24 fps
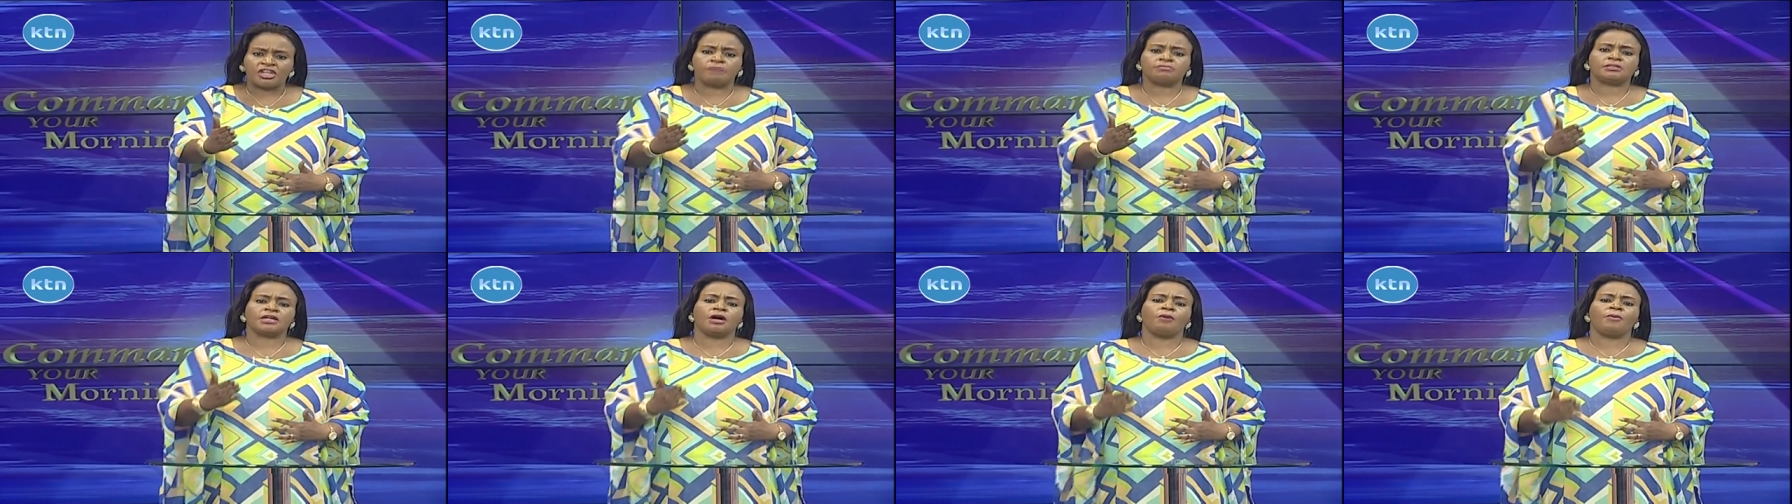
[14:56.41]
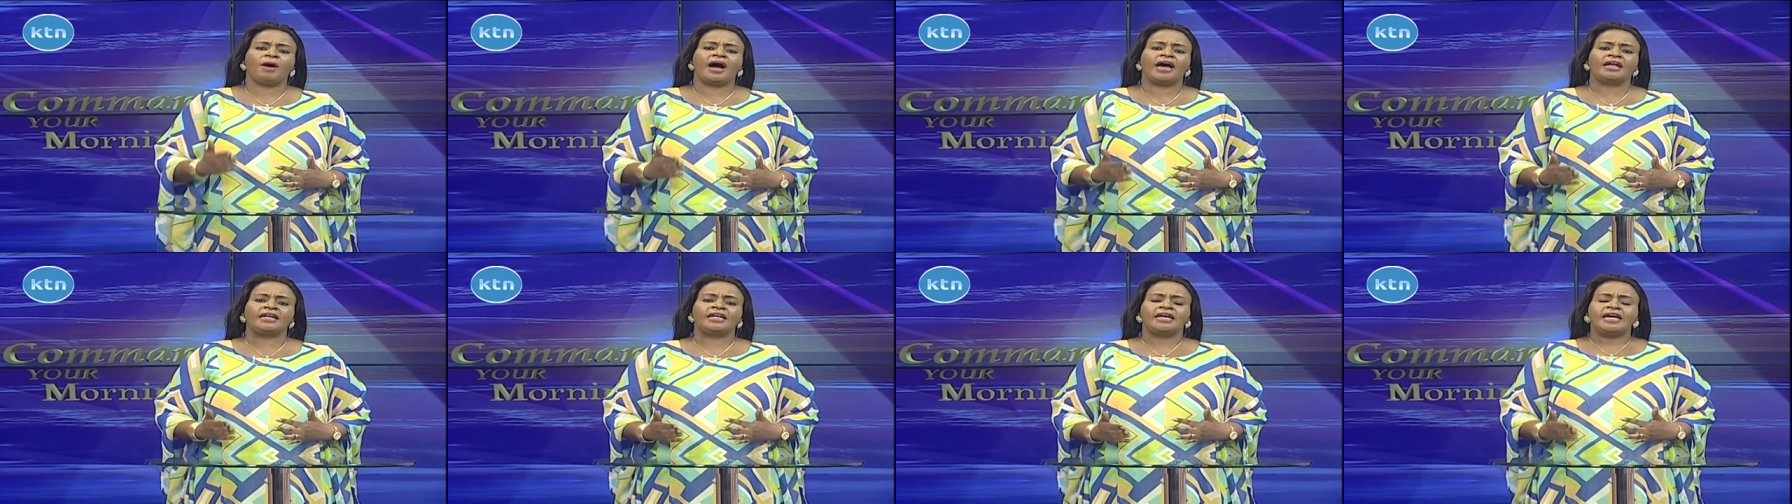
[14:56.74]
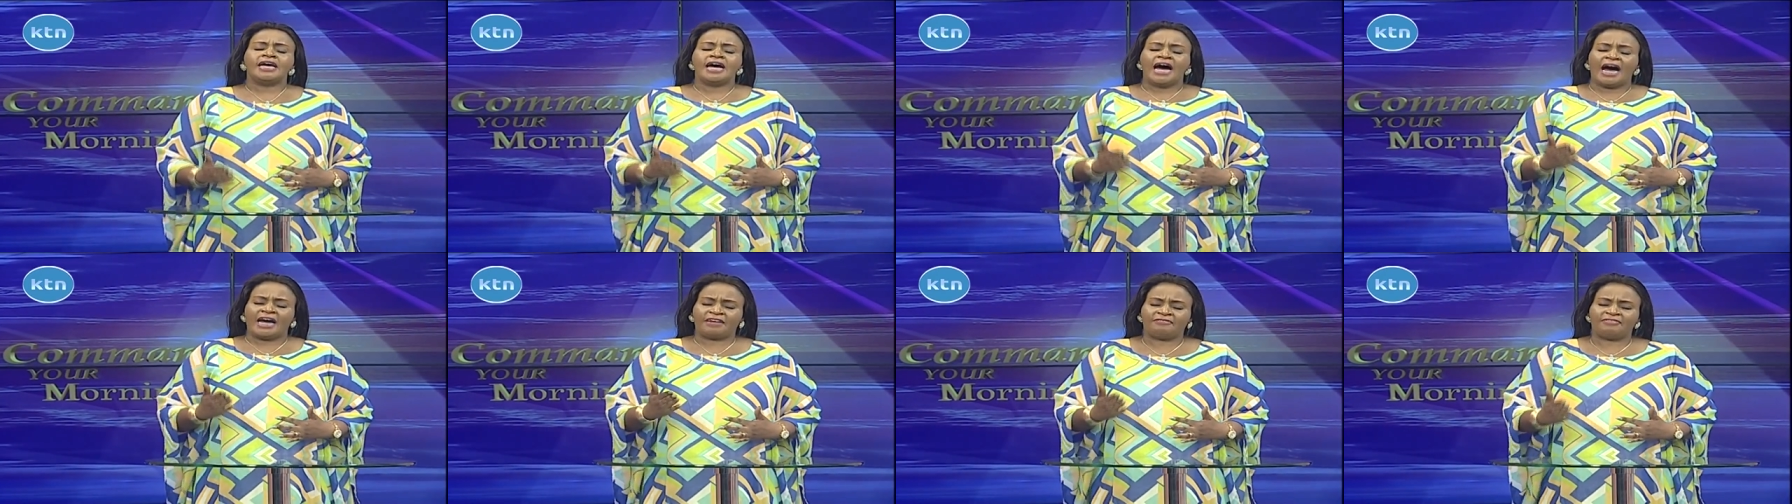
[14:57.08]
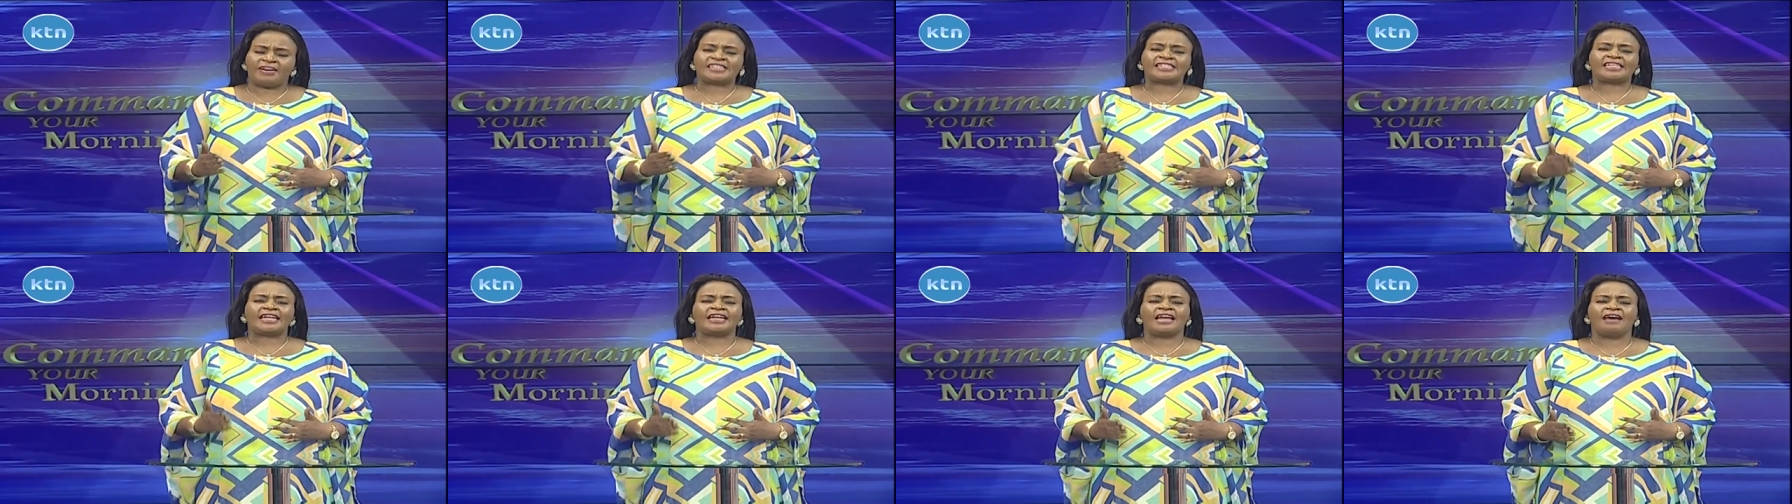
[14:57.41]
chapter 1 and
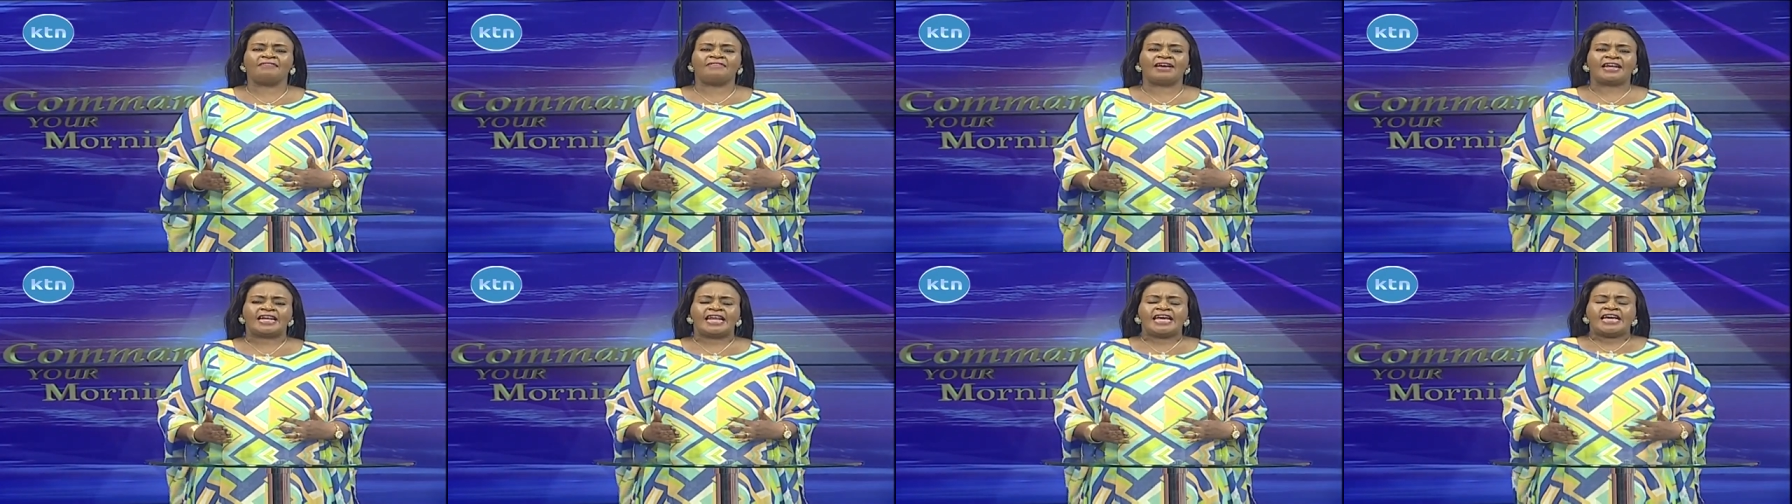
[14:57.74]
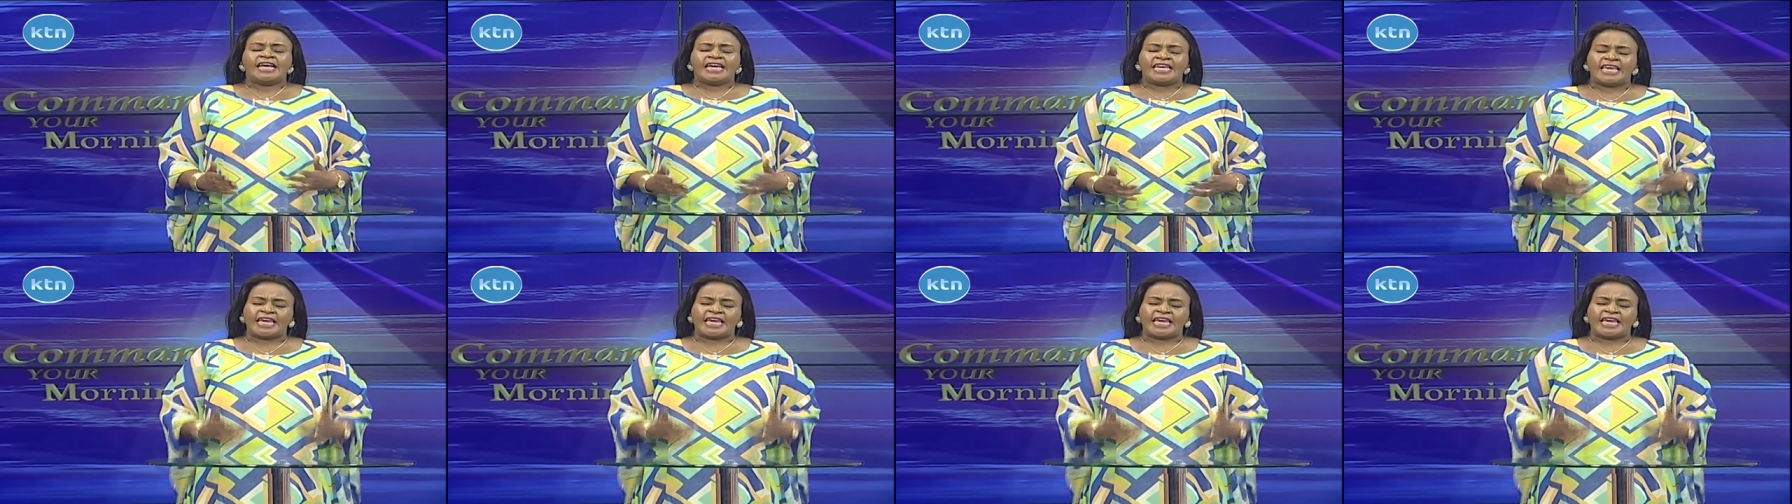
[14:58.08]
verse 11.